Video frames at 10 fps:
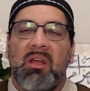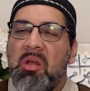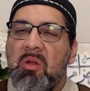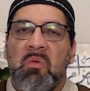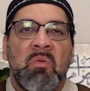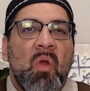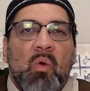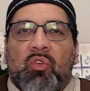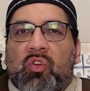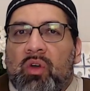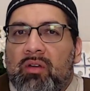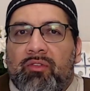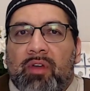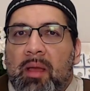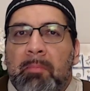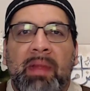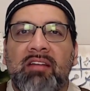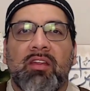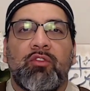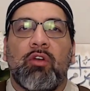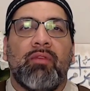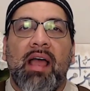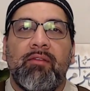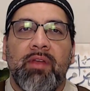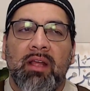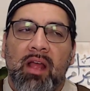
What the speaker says: No sort of means of surviving.